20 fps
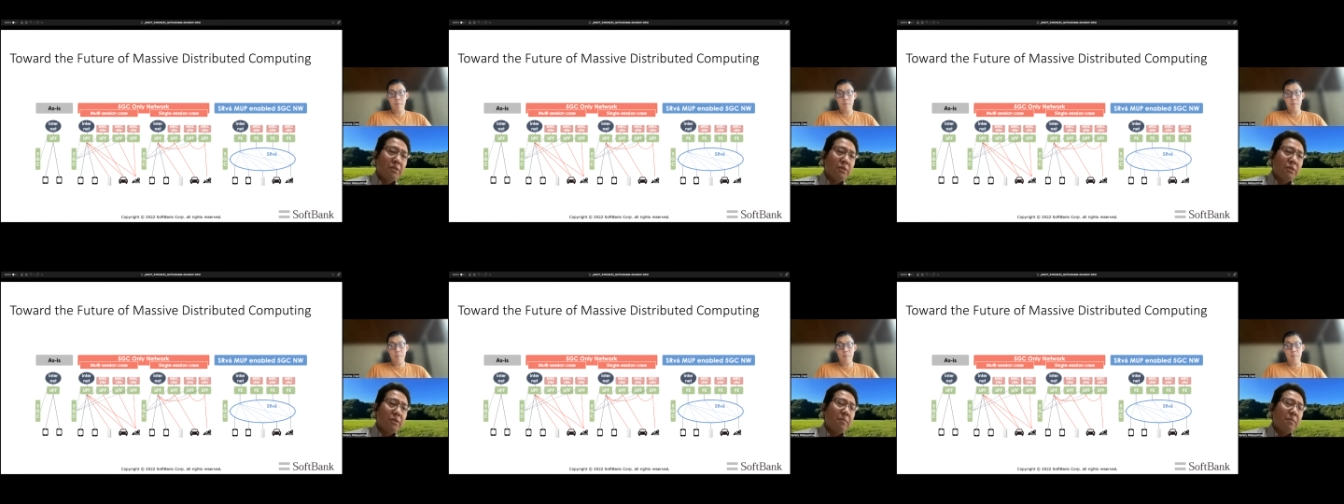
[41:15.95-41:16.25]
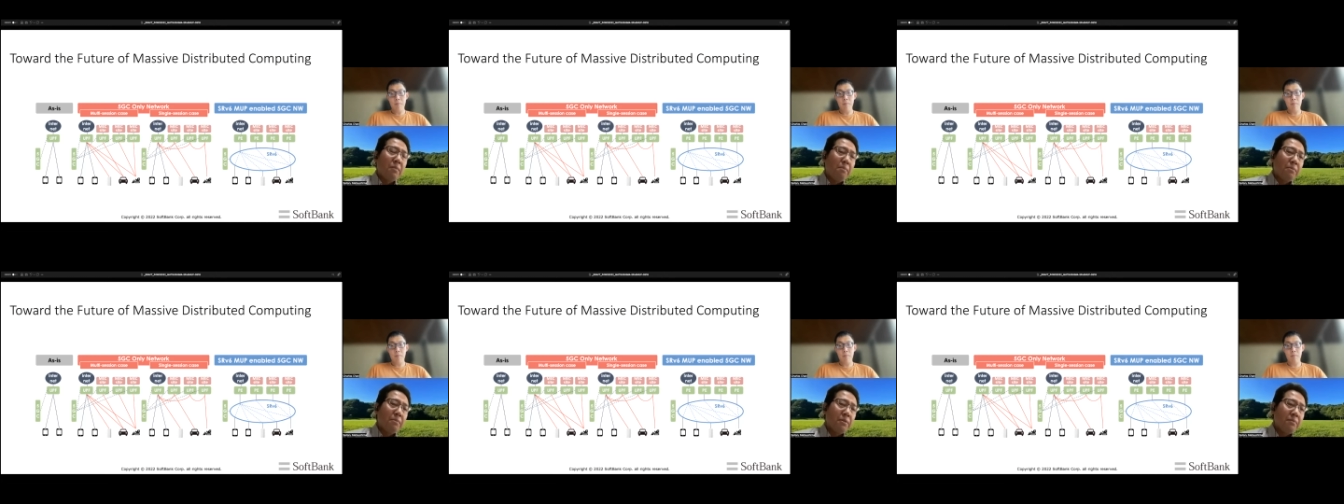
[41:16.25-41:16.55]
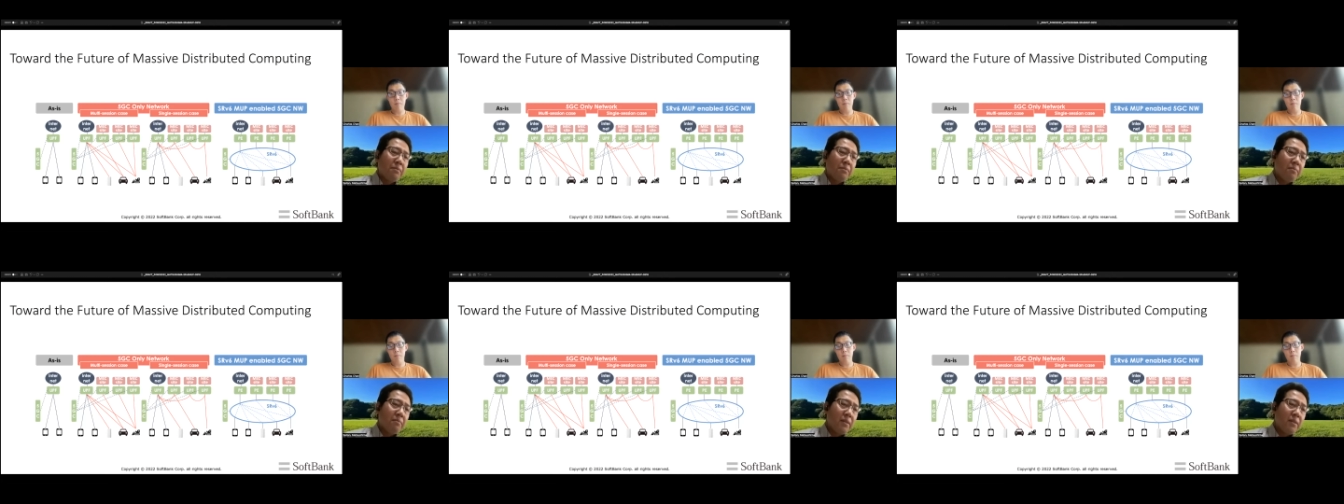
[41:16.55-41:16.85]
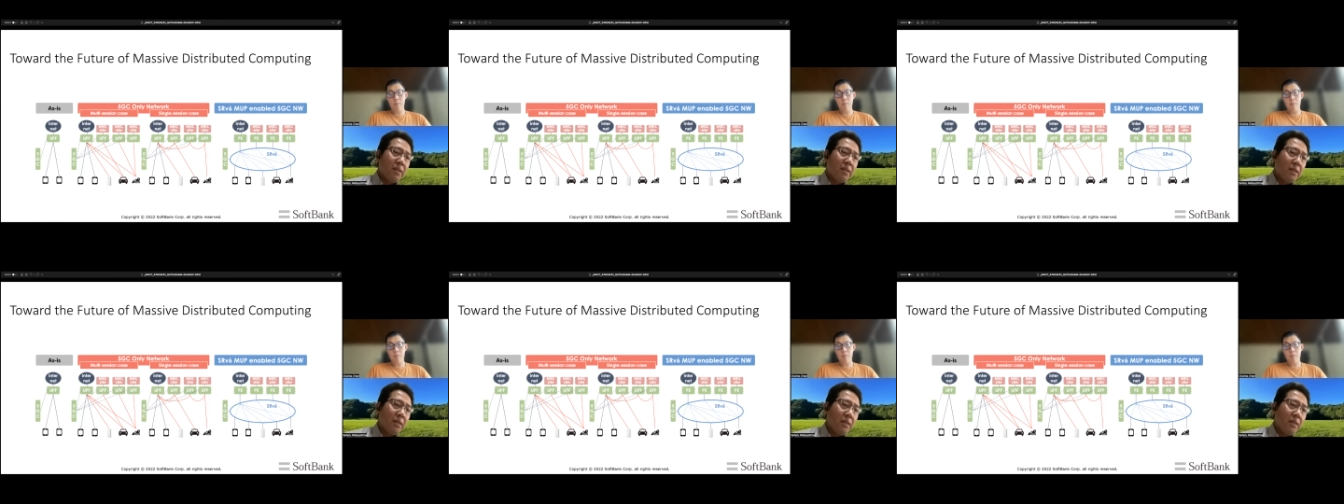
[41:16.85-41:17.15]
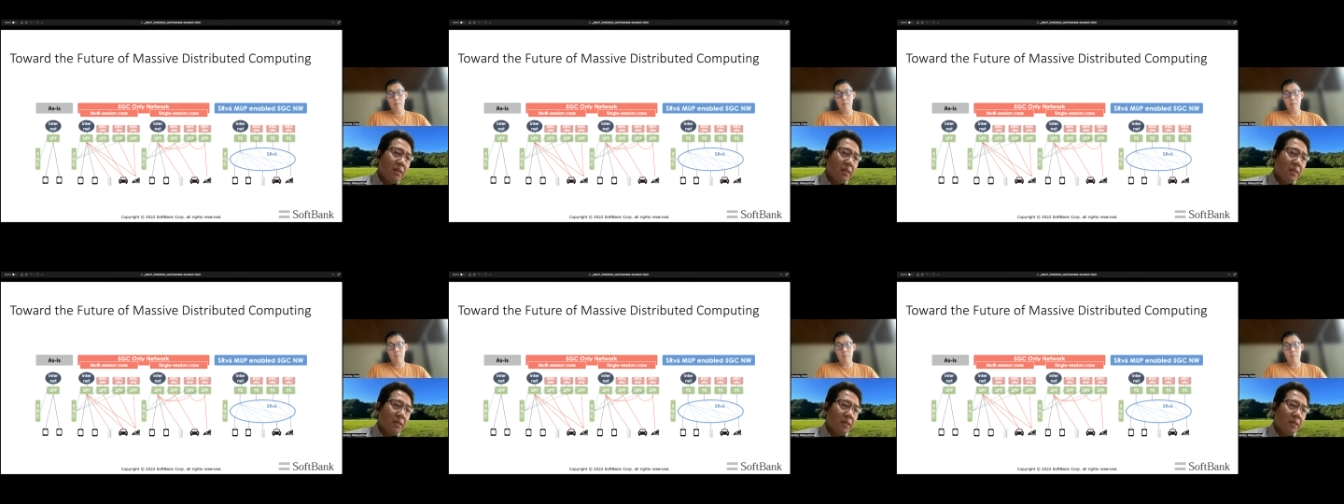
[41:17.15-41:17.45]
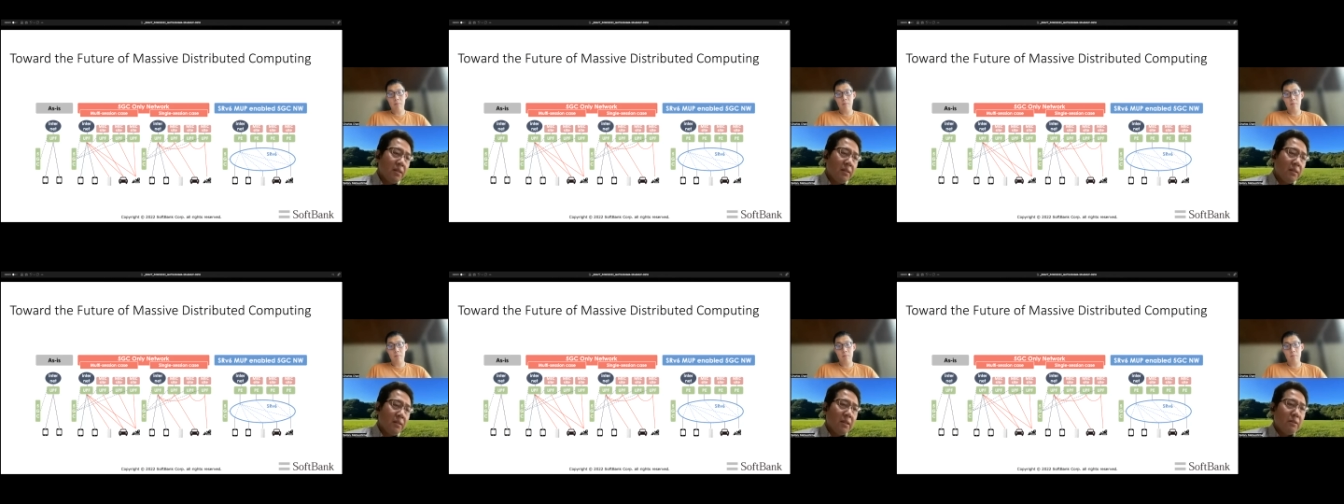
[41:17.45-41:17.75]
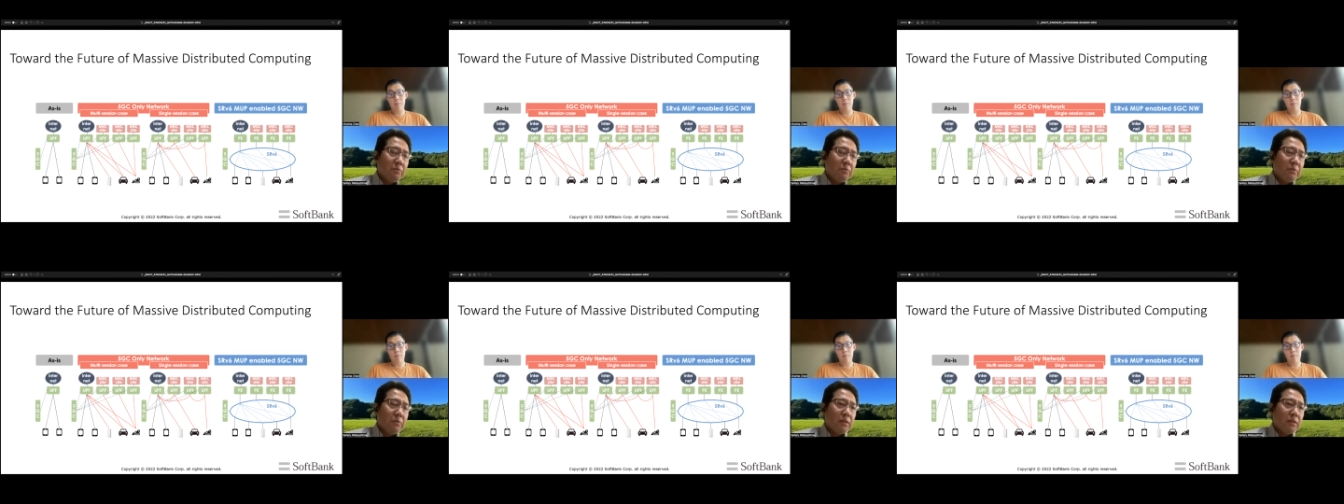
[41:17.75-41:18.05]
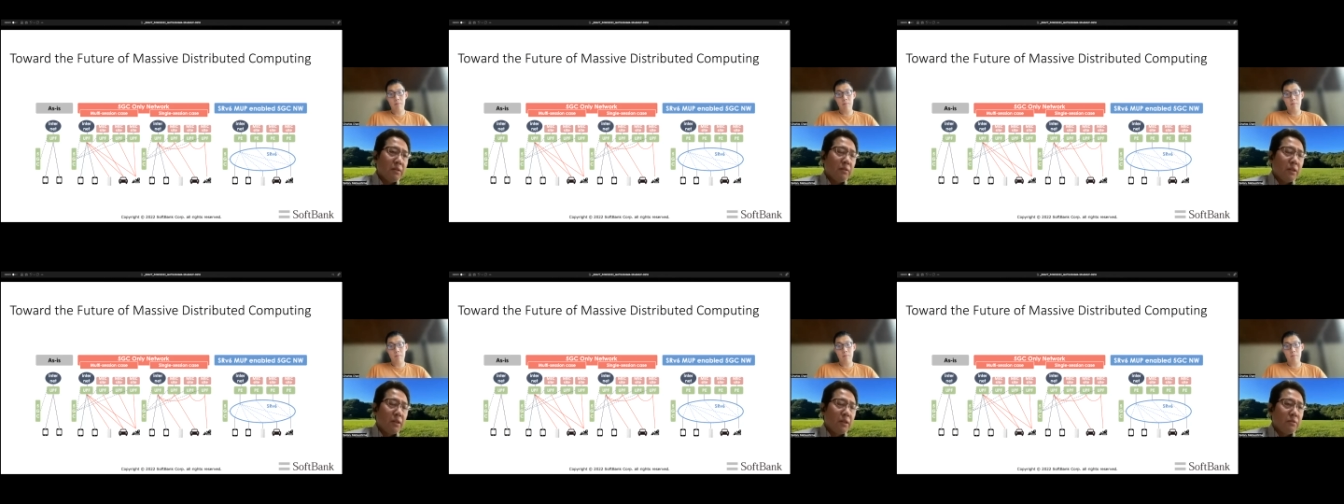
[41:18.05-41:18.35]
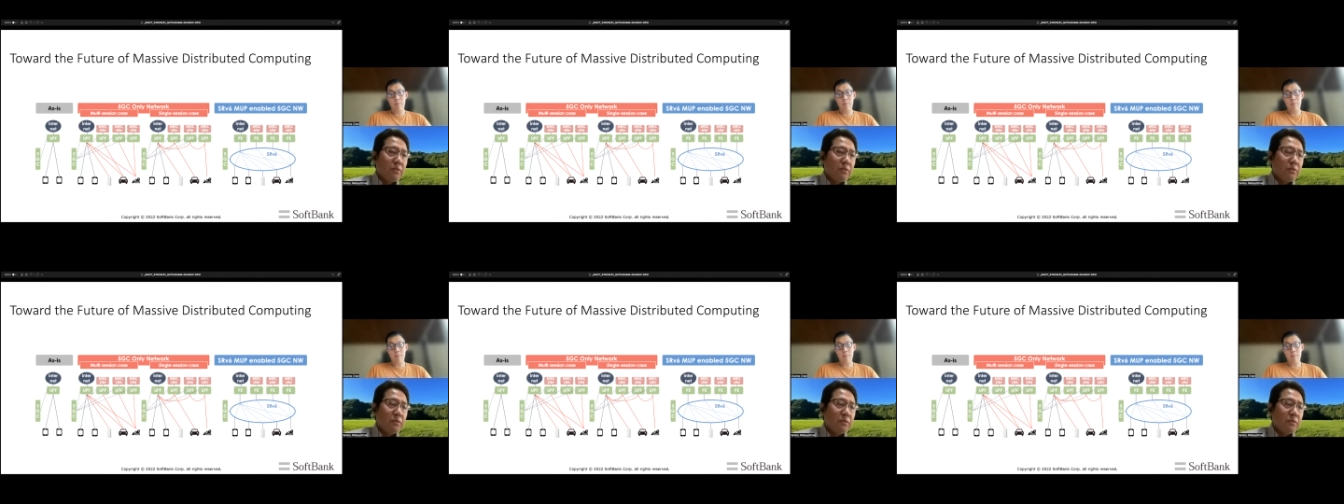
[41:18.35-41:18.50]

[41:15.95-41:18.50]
map. That we are trying to do.